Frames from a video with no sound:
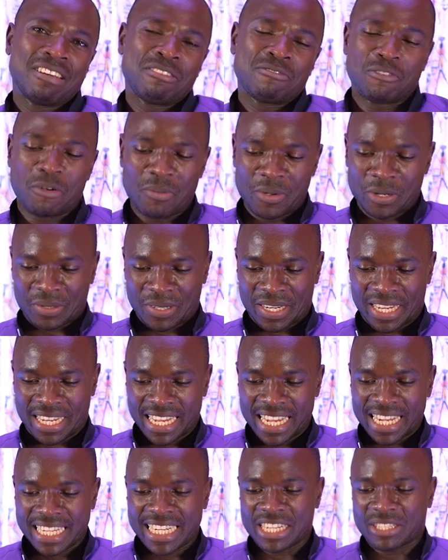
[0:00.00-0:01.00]
for me
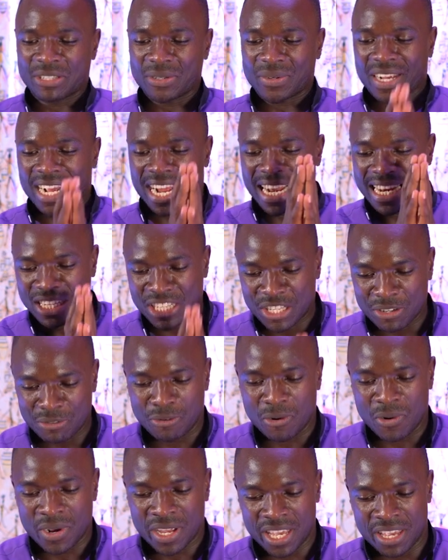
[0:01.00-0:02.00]
today, that you can't
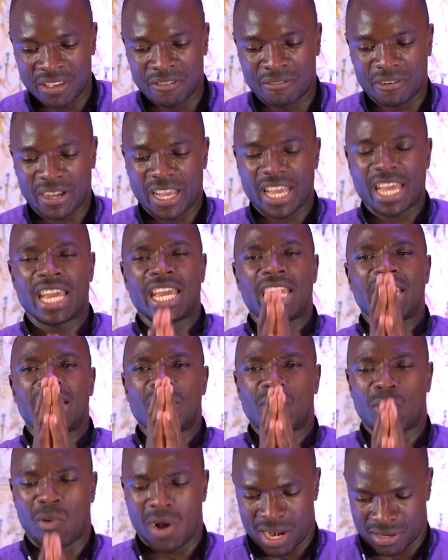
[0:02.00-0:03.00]
forgive
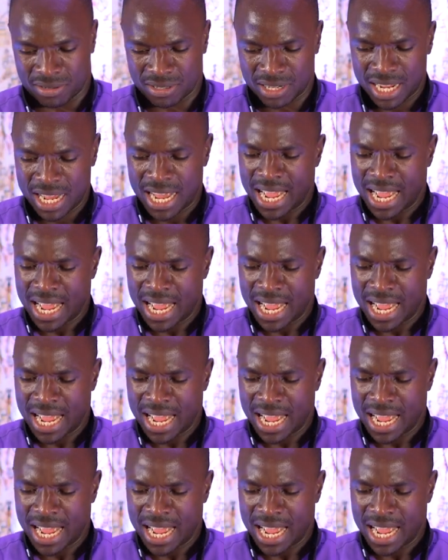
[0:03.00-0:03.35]
anyone